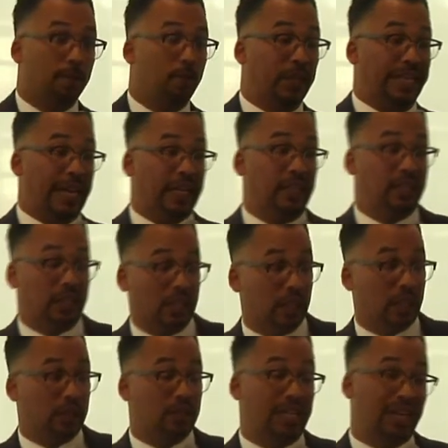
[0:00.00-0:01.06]
But now they're
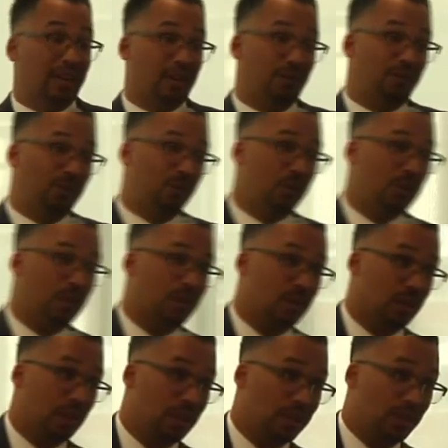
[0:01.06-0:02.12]
telling us that food is
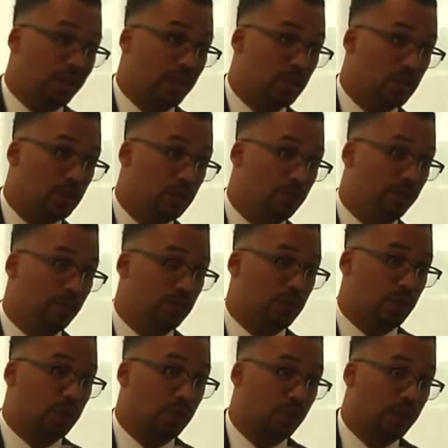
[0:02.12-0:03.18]
an issue, food
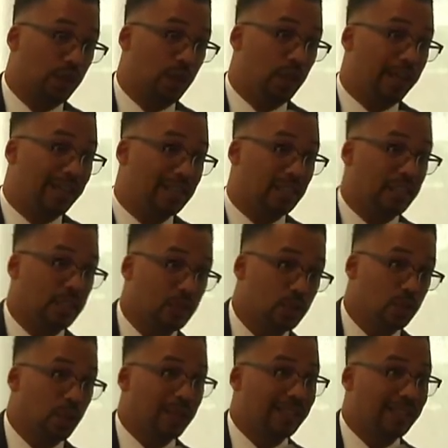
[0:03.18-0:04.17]
security is an issue.